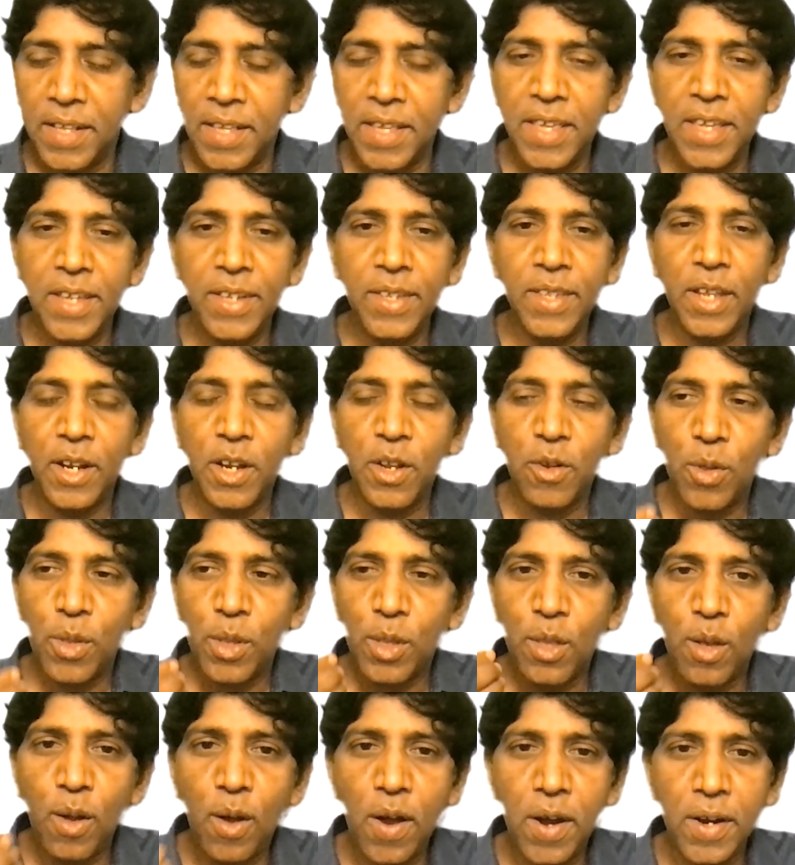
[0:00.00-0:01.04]
is that your
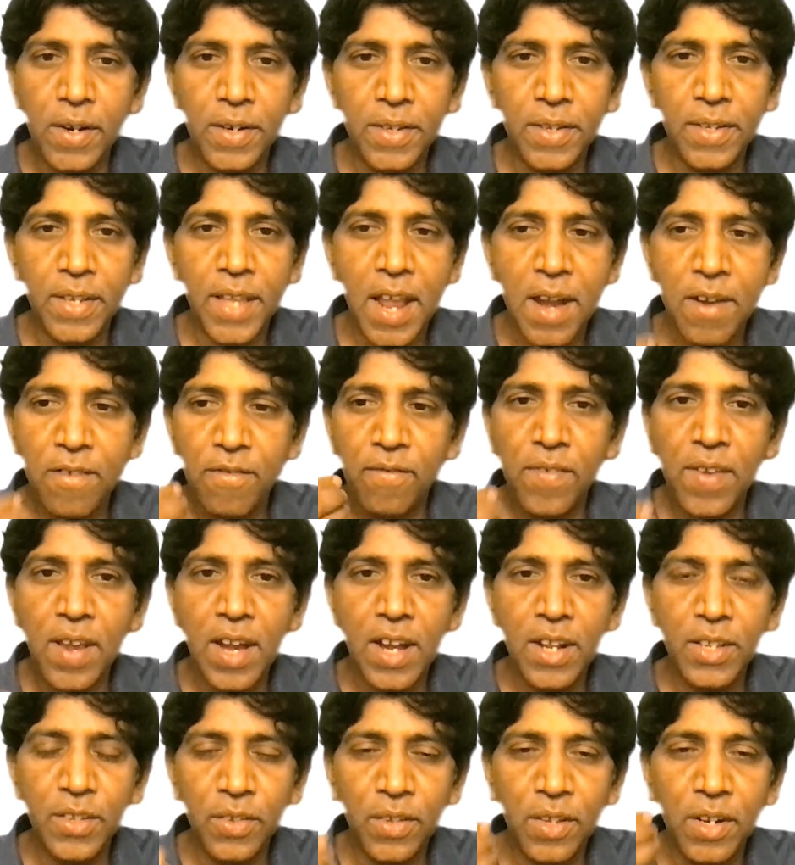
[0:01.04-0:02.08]
thoughts and
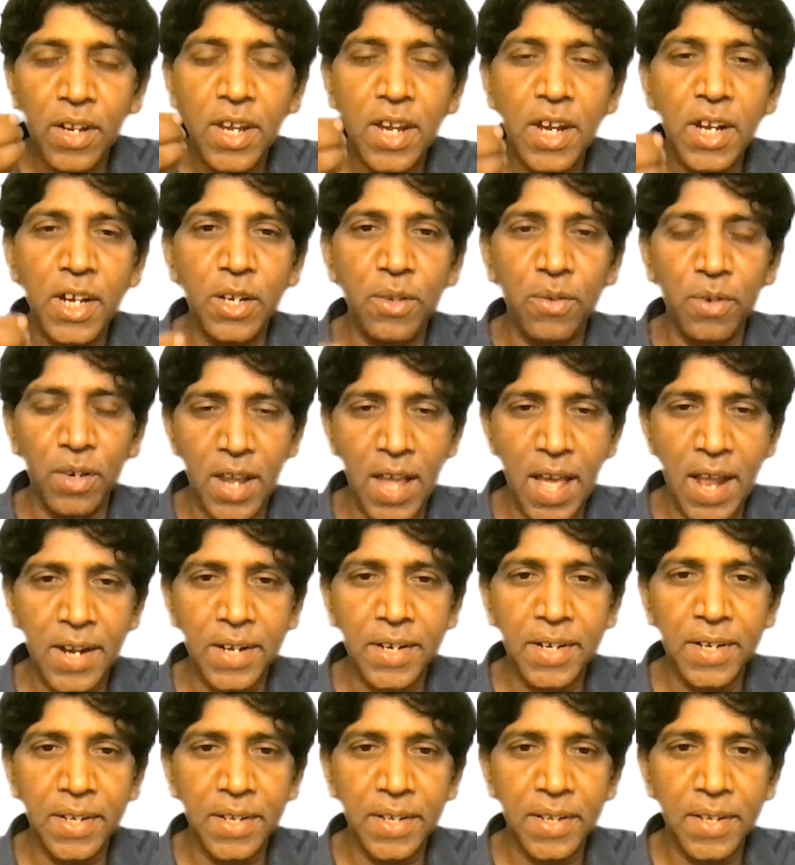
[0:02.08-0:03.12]
feelings create your
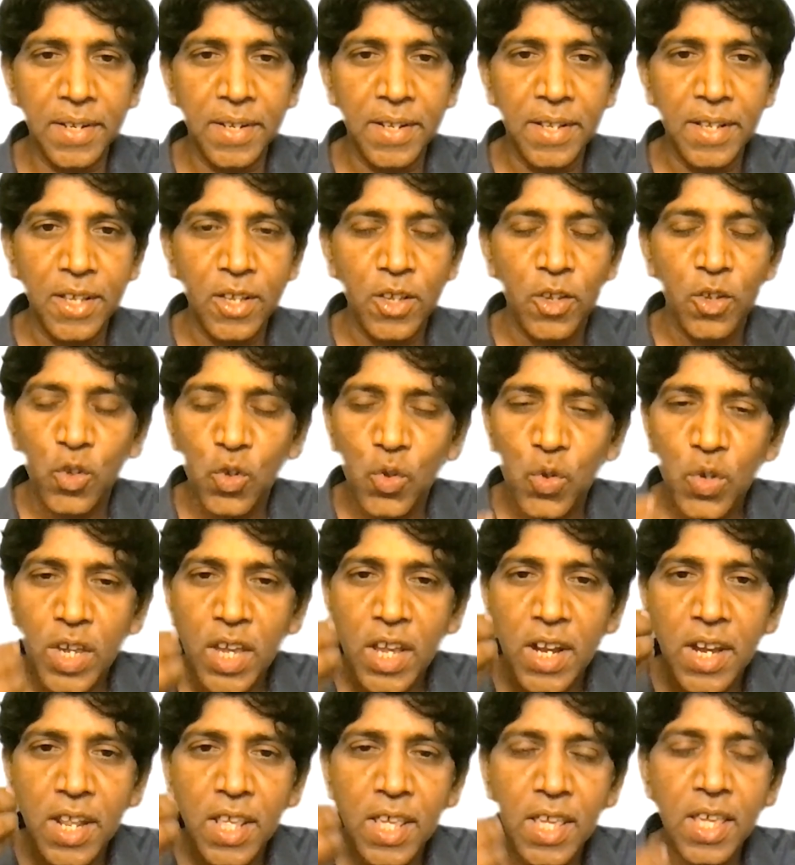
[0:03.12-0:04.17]
reality. You
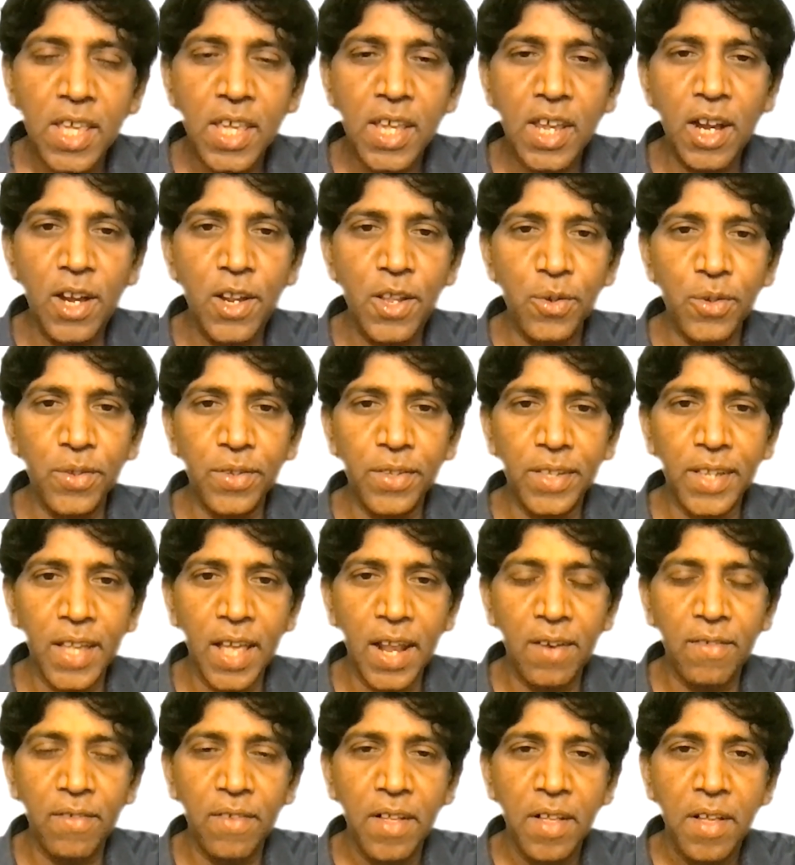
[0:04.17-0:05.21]
can heal
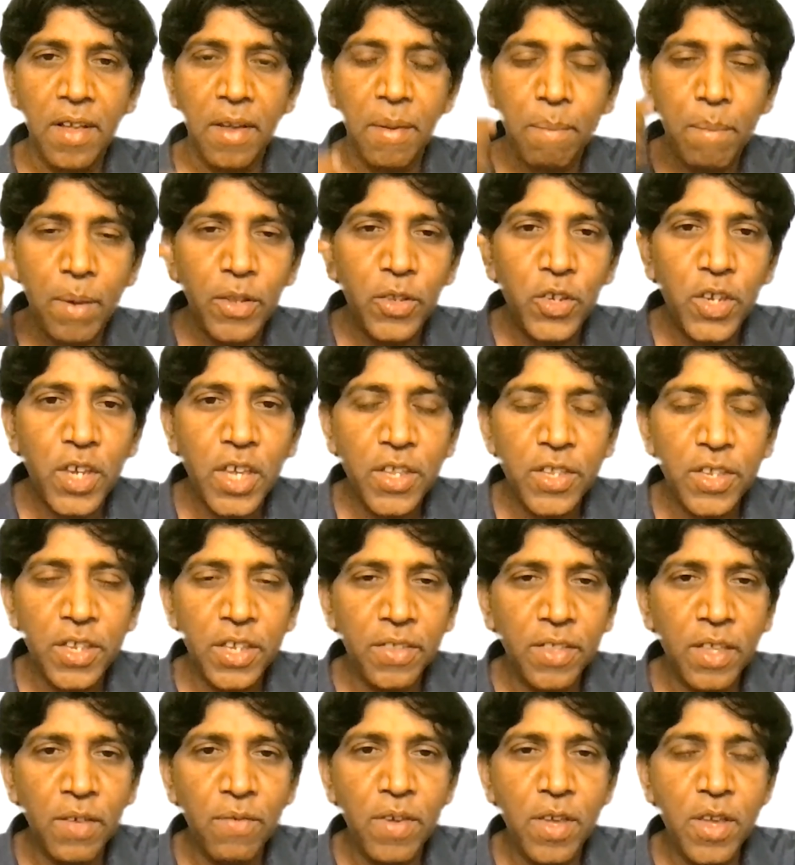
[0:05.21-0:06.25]
yourself by
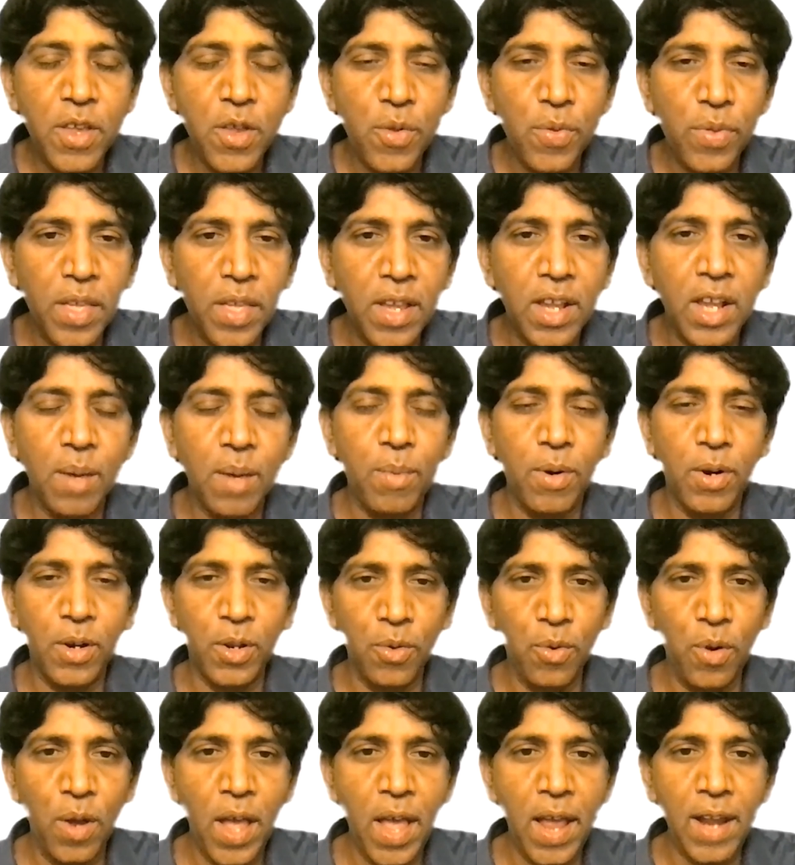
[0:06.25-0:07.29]
changing the way you think about
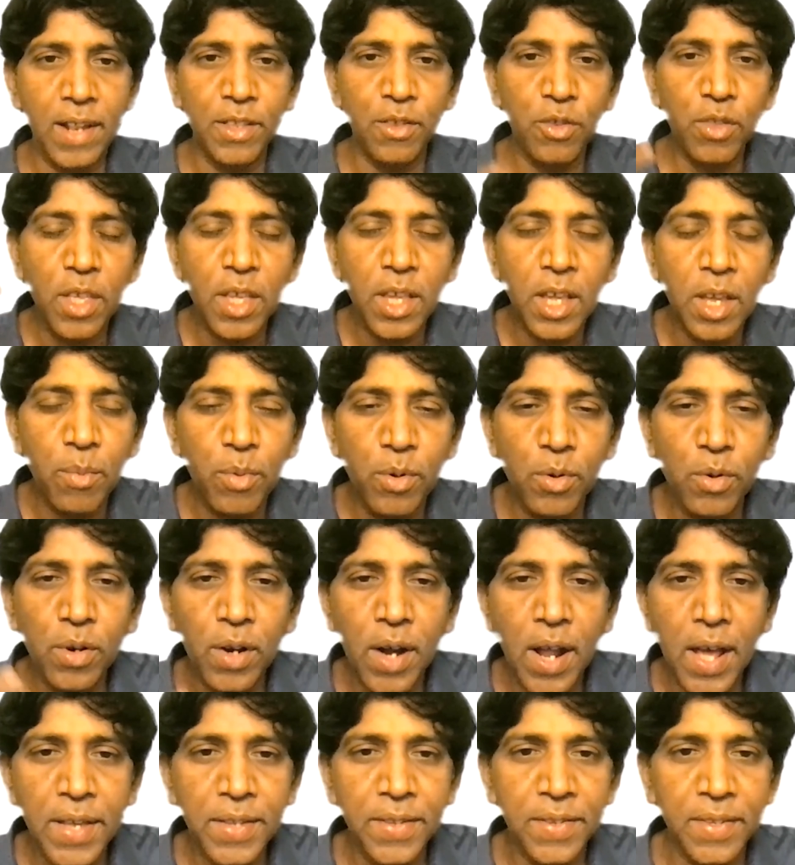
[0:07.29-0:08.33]
your health, you think about your
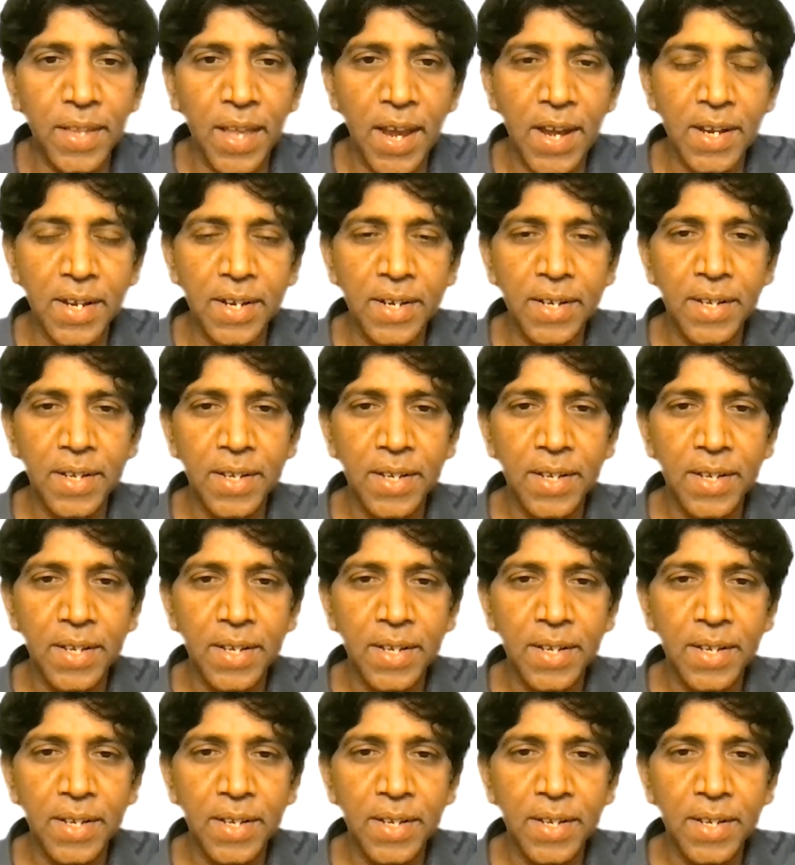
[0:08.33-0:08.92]
eyesight.